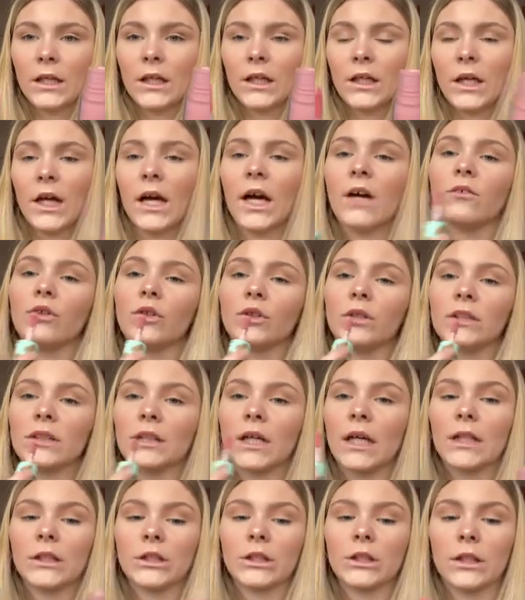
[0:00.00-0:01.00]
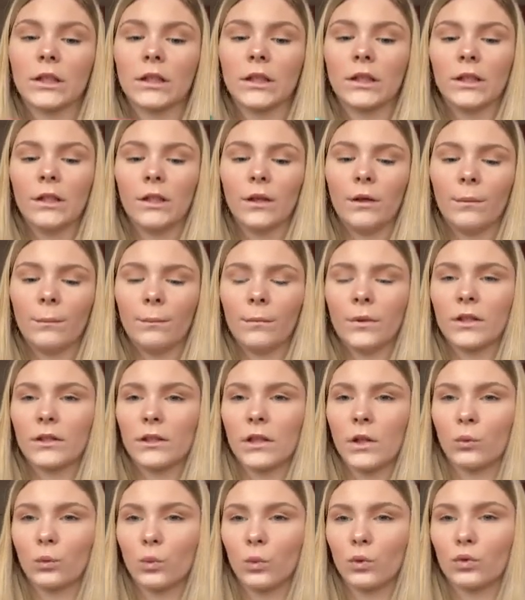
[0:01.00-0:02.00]
I have it on today actually, but it's like
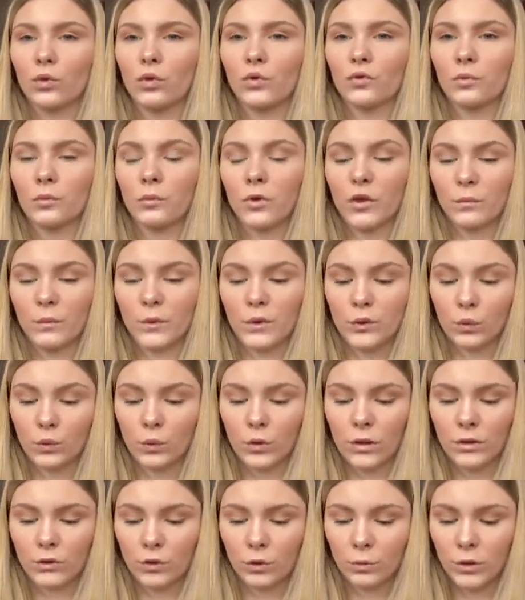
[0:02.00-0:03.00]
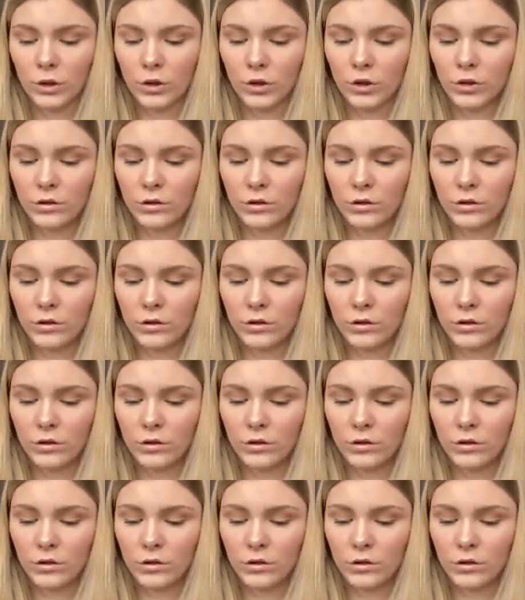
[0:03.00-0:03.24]
worn off from where I've been talking too much.